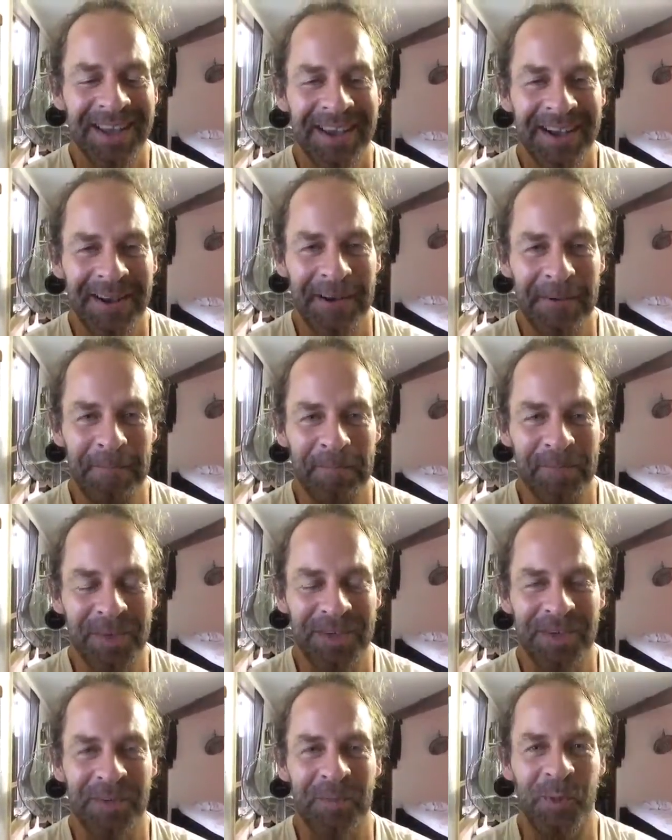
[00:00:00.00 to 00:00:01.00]

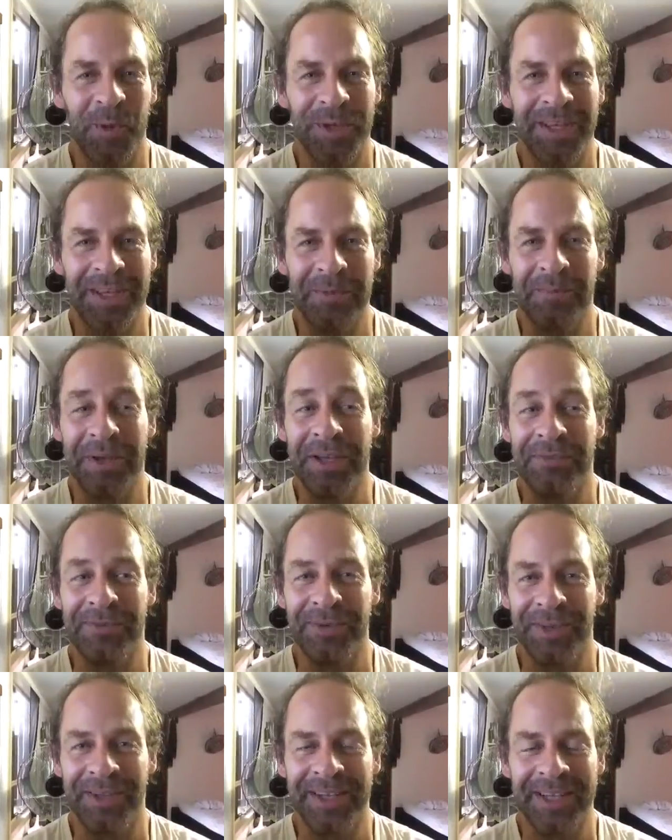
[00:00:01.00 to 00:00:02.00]
because I'm walking in
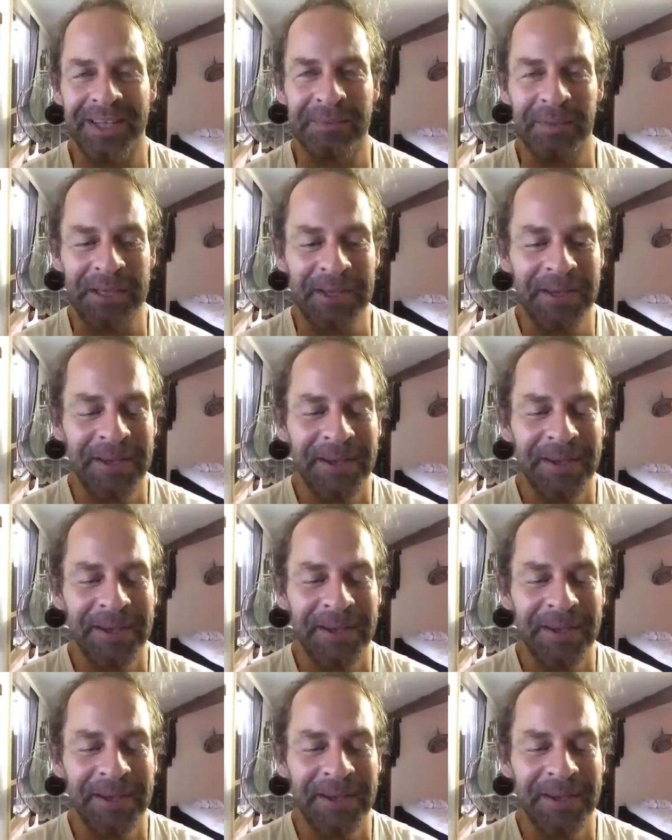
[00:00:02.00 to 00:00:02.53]
barefoot like a hippie.